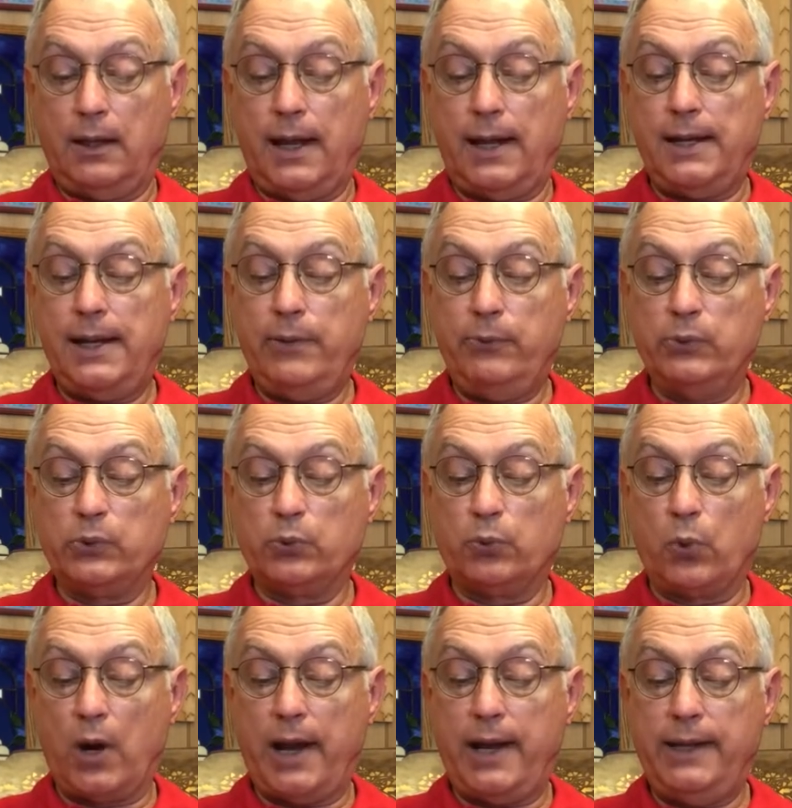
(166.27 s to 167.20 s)
And he was
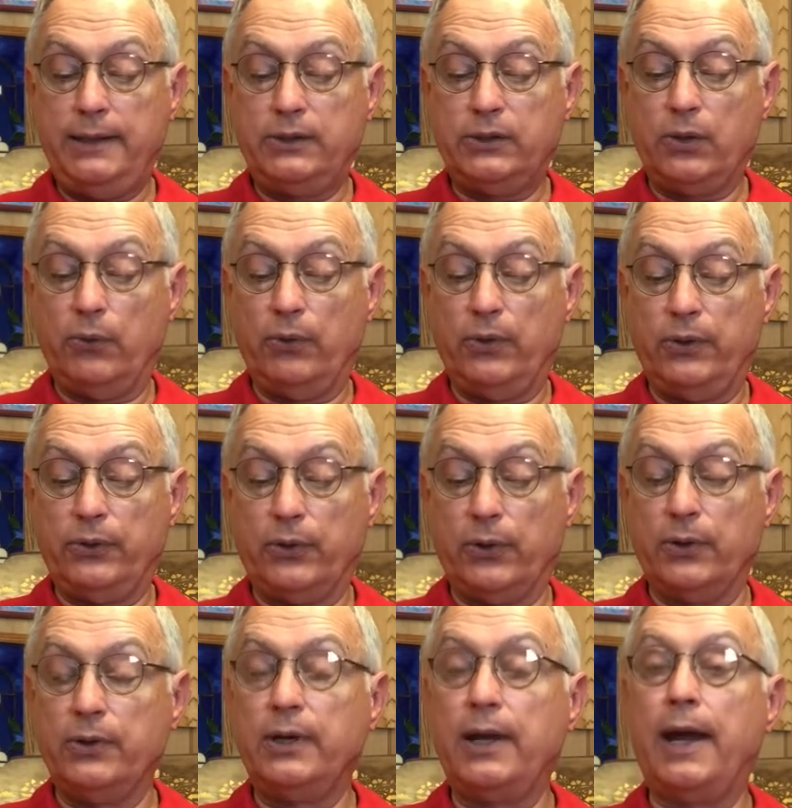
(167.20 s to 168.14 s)
raised on the
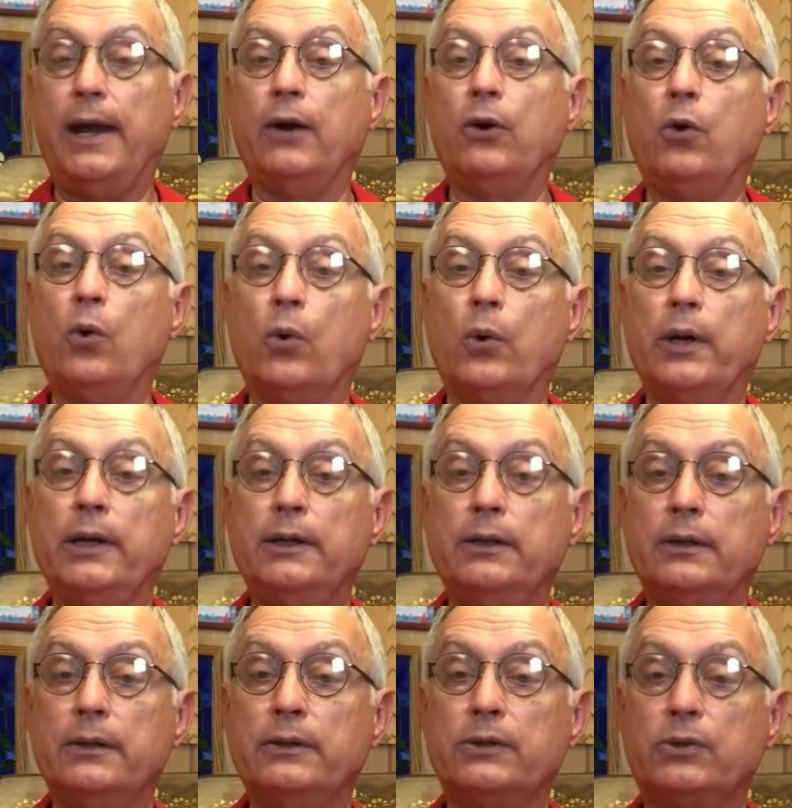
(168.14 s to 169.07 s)
third day according
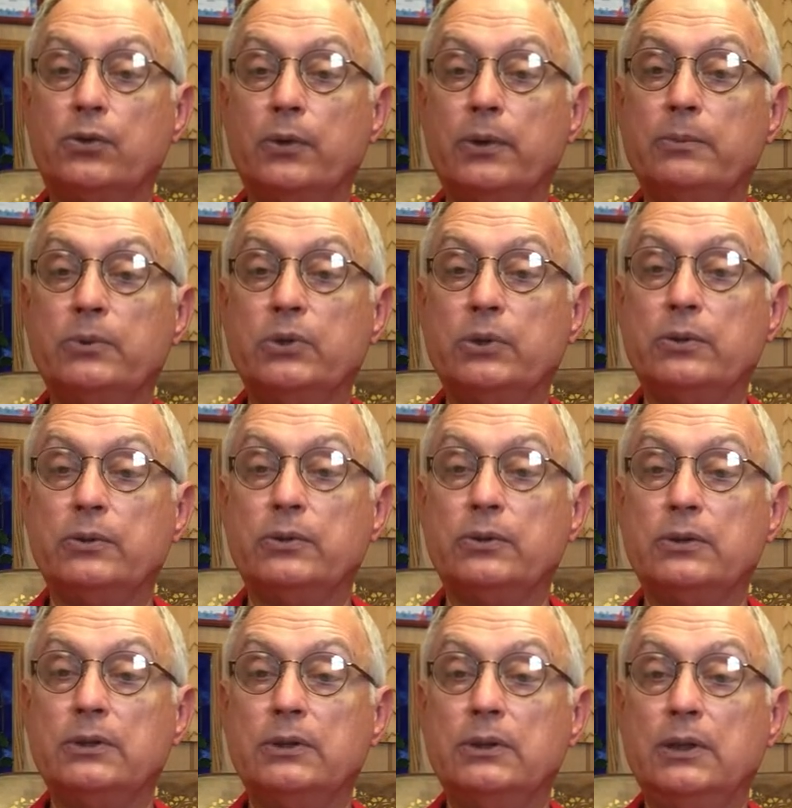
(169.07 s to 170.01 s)
to the
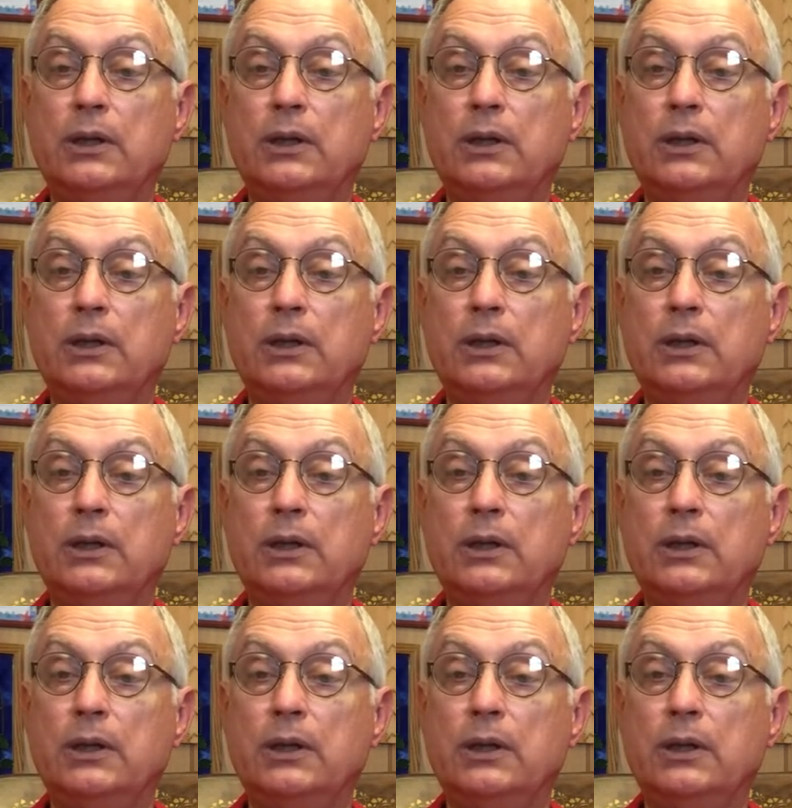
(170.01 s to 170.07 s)
scriptures.